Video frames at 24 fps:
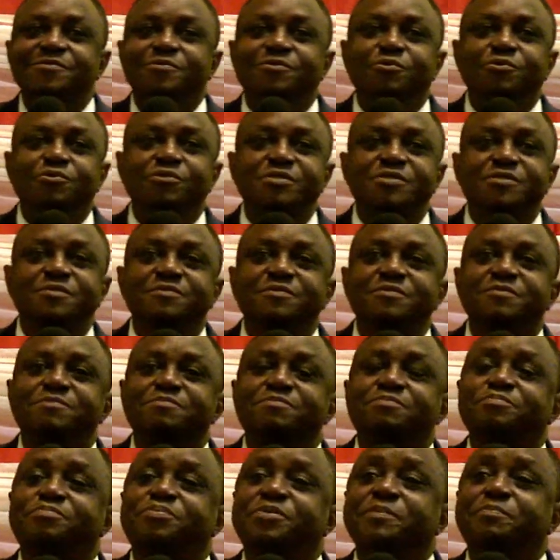who is
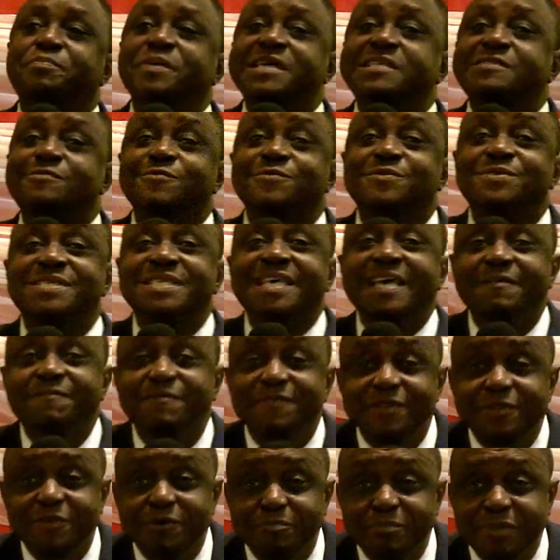prepared to serve
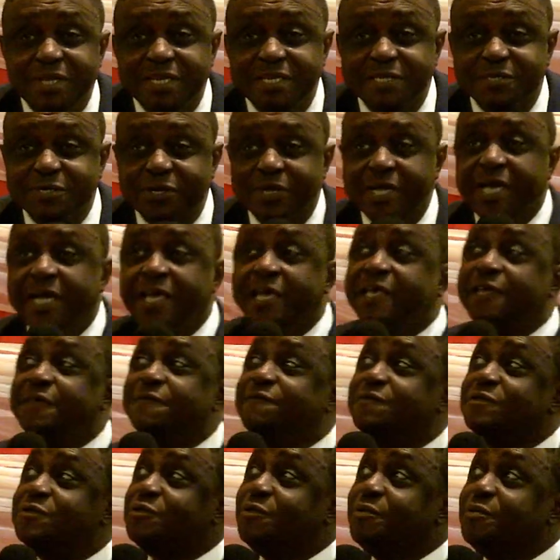in your ministry.
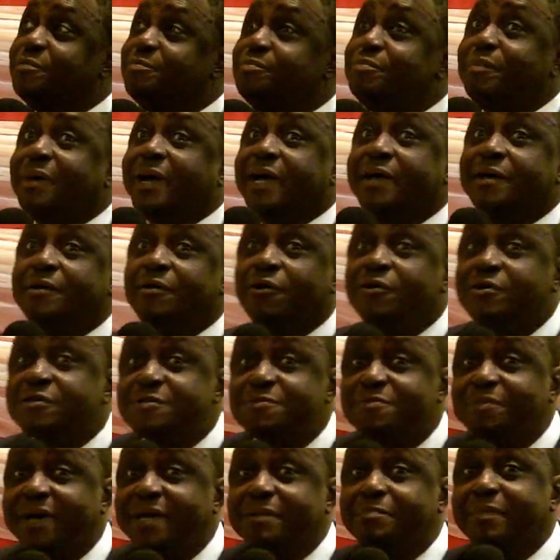Even though my
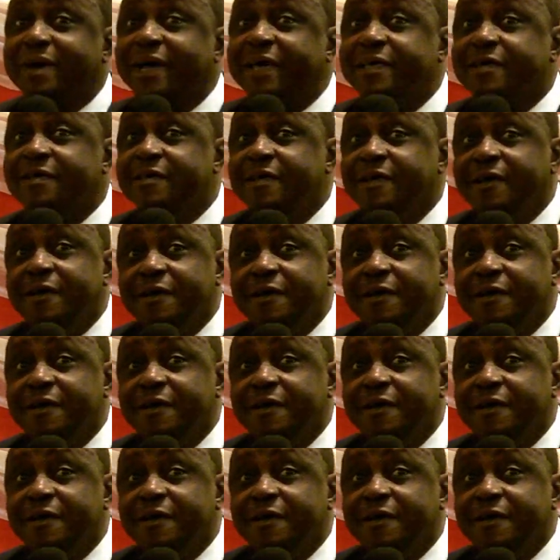husband, my